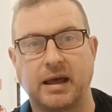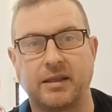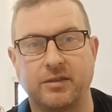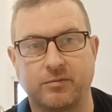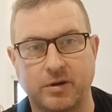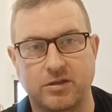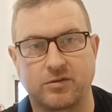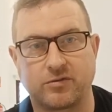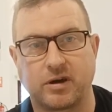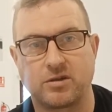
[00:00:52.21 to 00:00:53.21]
and the
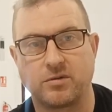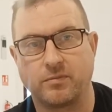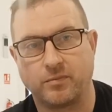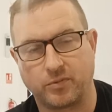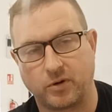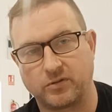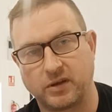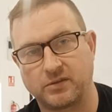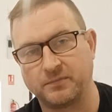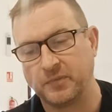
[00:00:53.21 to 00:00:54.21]
registration
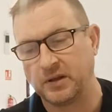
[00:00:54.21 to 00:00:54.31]
process.